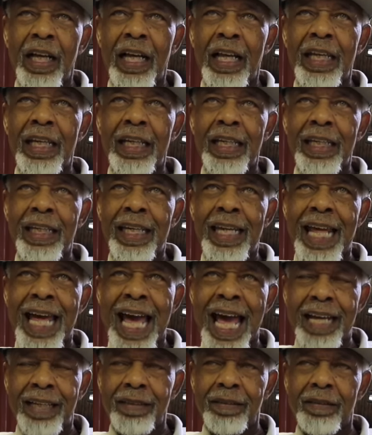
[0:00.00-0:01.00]
a
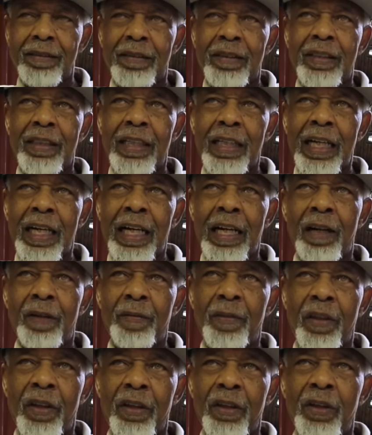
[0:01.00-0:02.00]
lot
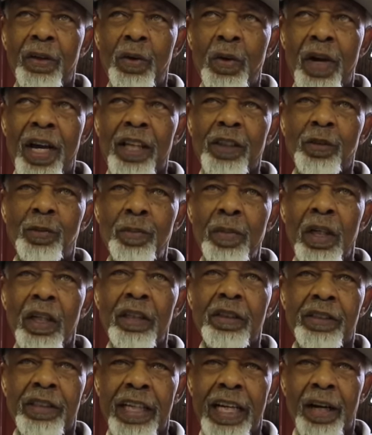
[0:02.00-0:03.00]
of the U.S.
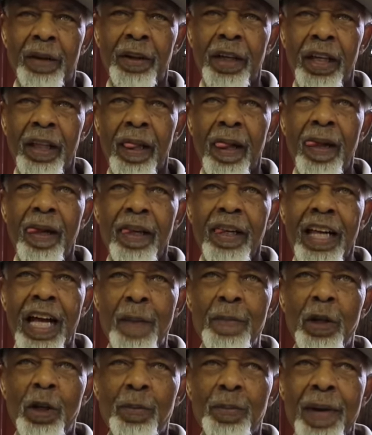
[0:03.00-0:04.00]
military
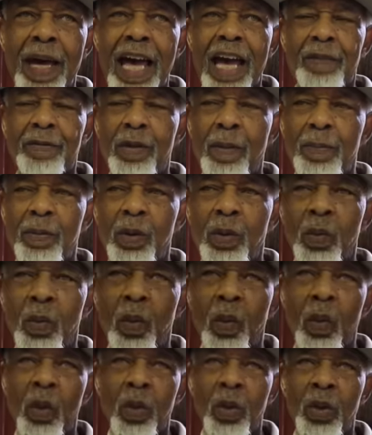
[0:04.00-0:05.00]
coming back from the
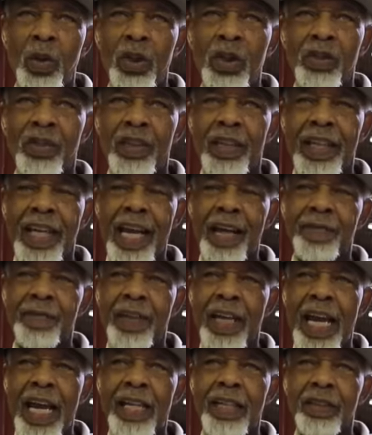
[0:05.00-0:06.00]
wars in
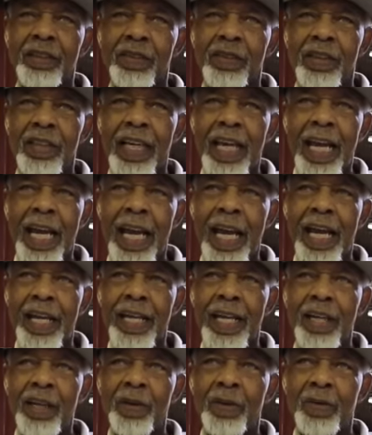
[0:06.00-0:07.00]

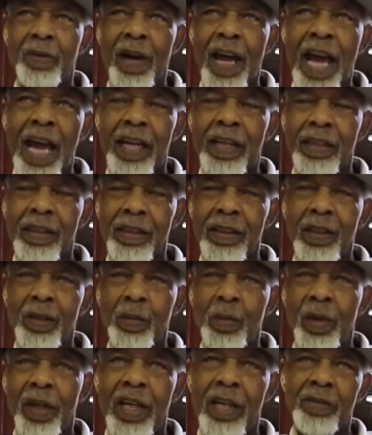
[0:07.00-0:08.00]
Afghanistan and Iraq
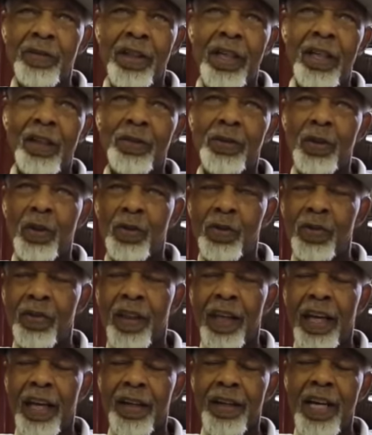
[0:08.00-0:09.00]
and whatever else over
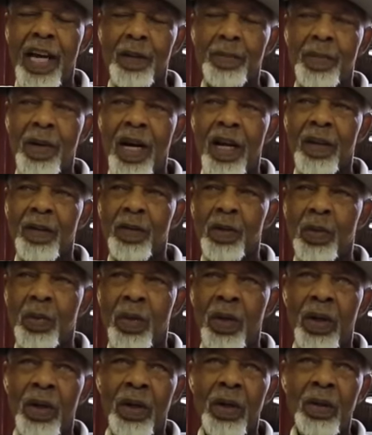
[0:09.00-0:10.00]
there in that part of the
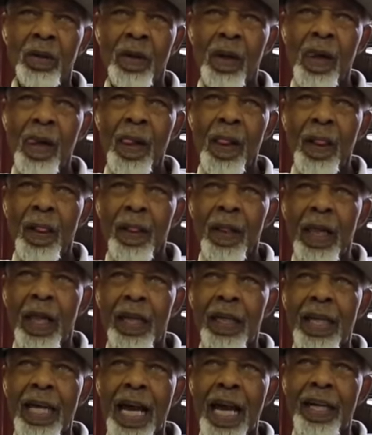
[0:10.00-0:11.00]
world,
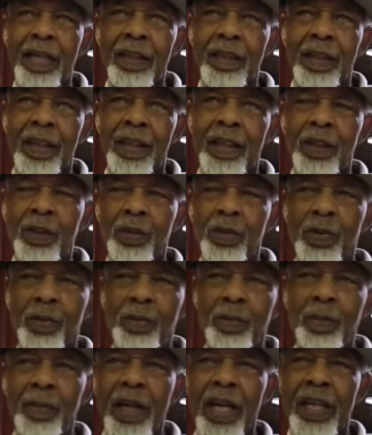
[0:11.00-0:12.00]
a lot of these
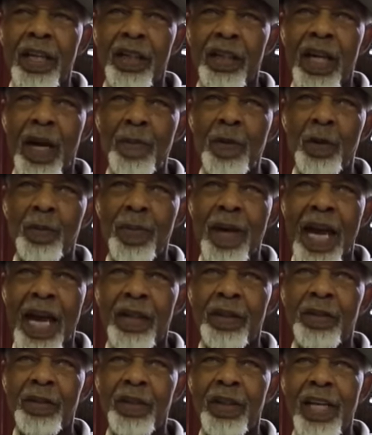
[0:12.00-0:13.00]
men are coming
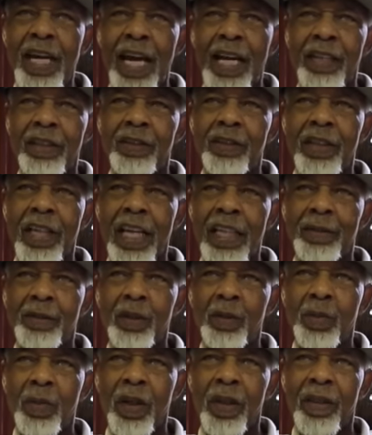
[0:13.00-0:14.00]
back to the United States
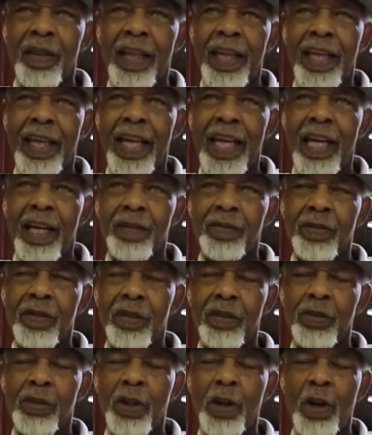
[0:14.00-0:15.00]
with what they have
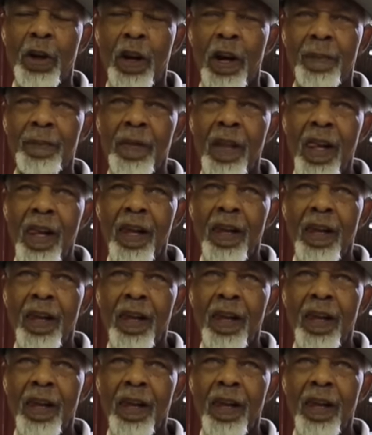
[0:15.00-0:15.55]
termed